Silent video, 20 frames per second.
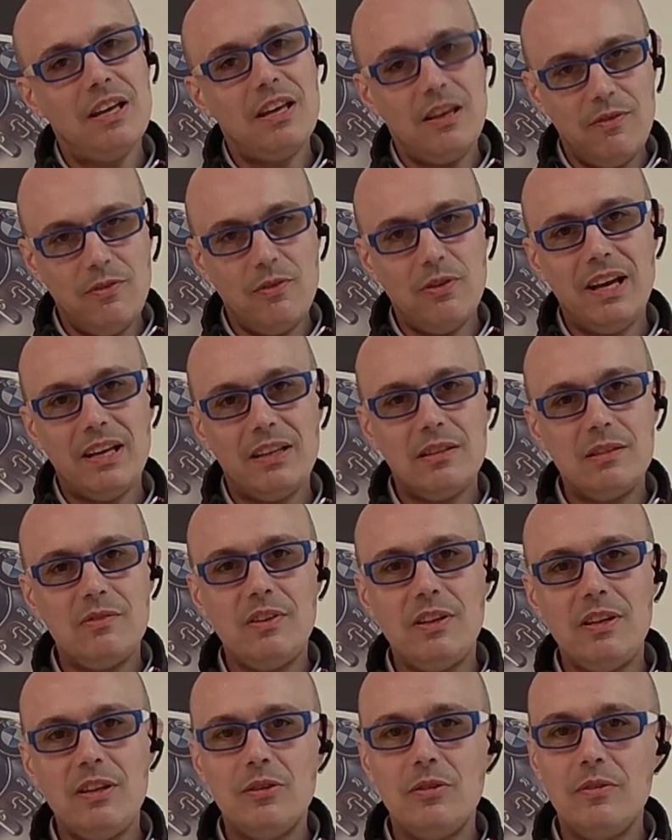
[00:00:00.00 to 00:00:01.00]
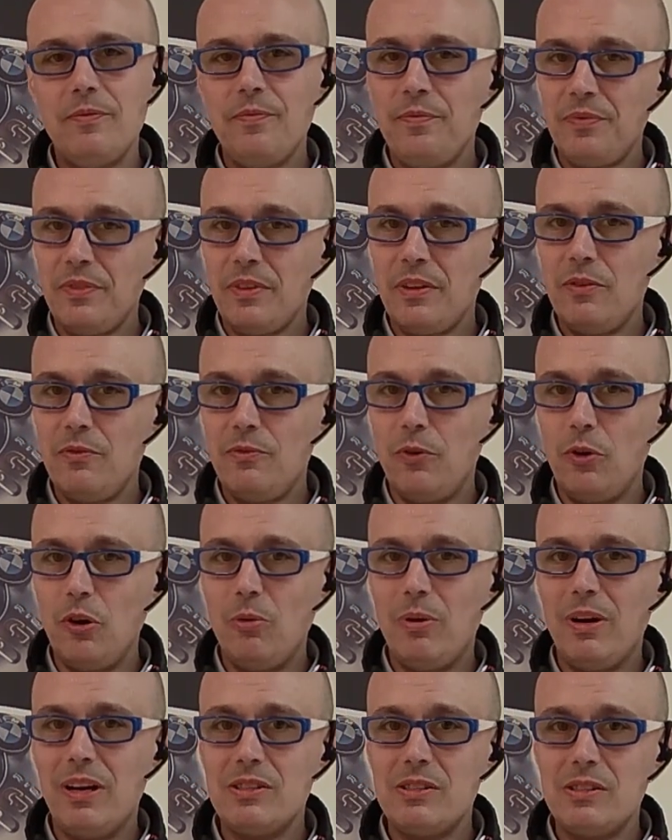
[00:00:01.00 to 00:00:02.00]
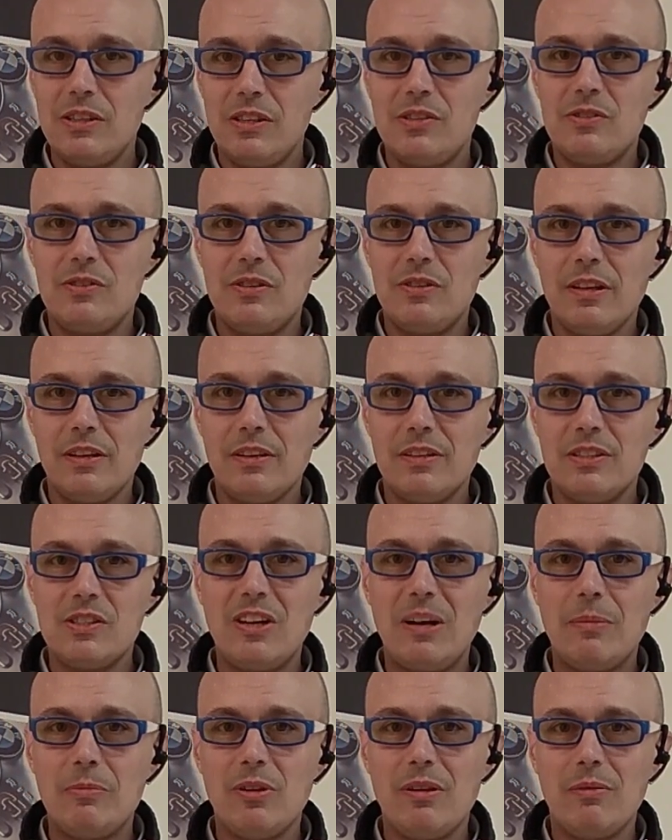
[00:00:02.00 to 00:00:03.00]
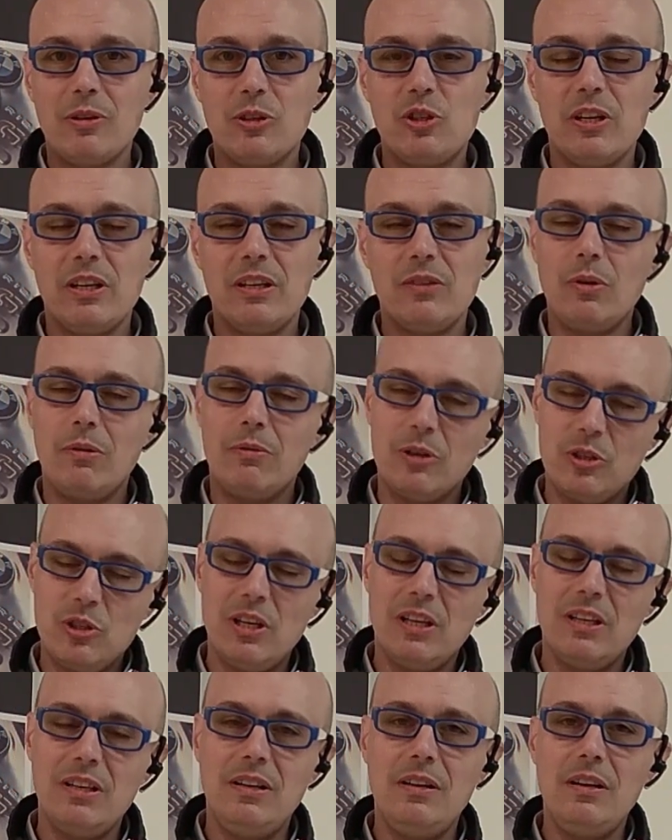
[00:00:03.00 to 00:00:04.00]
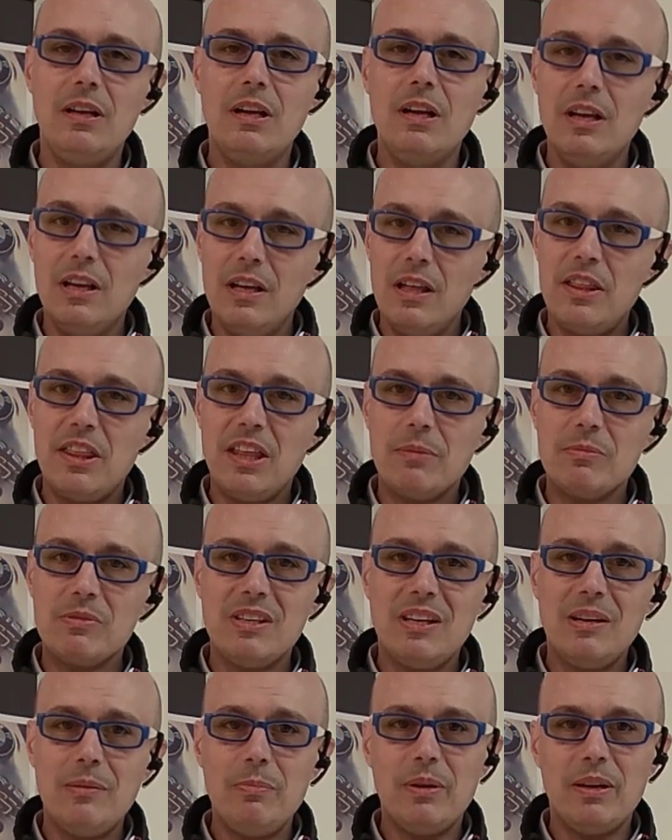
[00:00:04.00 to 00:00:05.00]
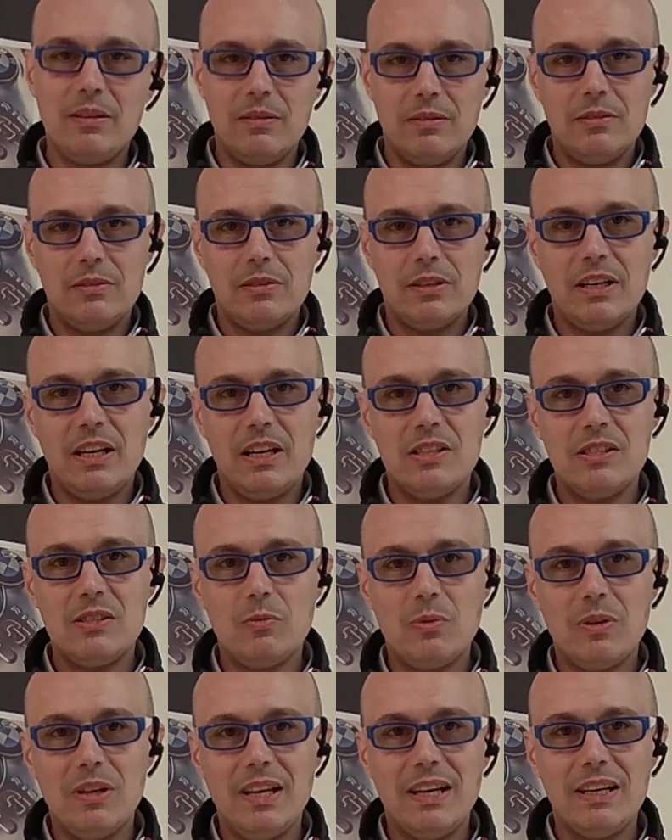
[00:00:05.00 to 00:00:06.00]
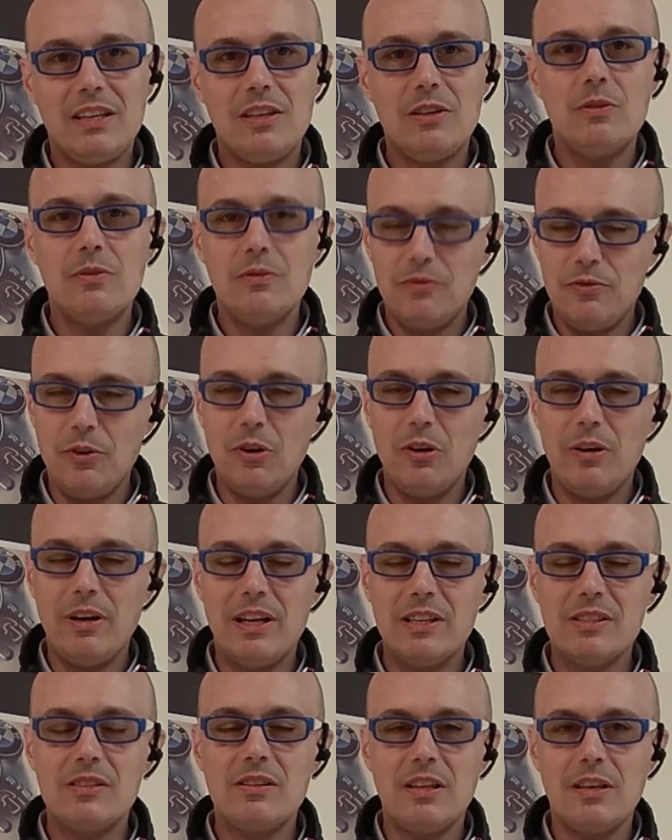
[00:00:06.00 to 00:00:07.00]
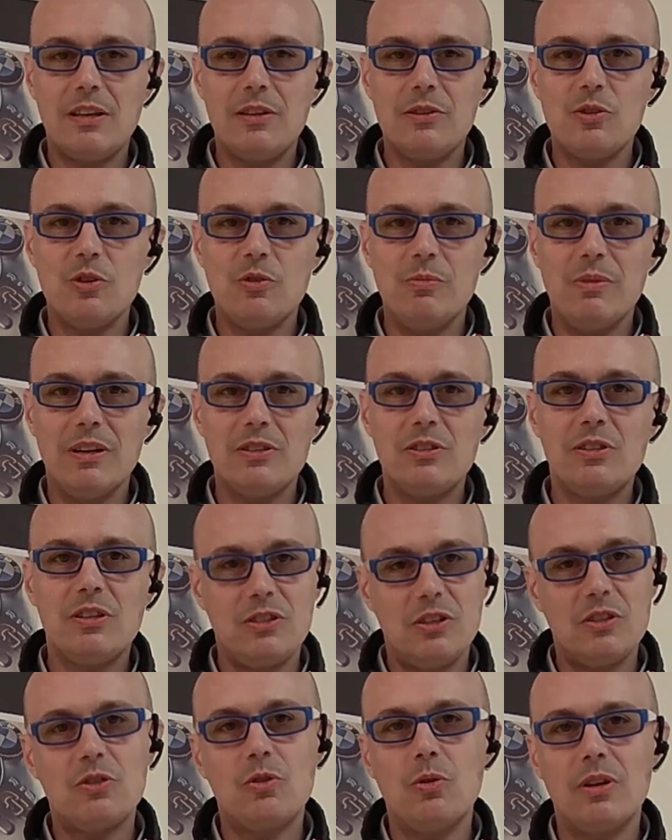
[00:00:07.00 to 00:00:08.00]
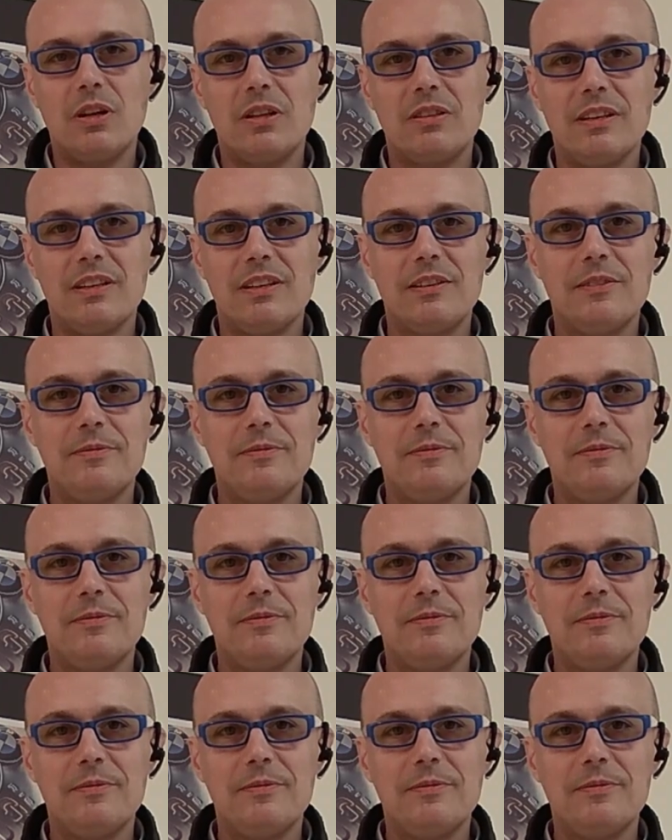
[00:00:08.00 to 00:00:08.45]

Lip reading: If you like this video, follow us and subscribe to our channel. Thumbs up, and guys, we like you, follow us, thank you so much. This is Guglatech.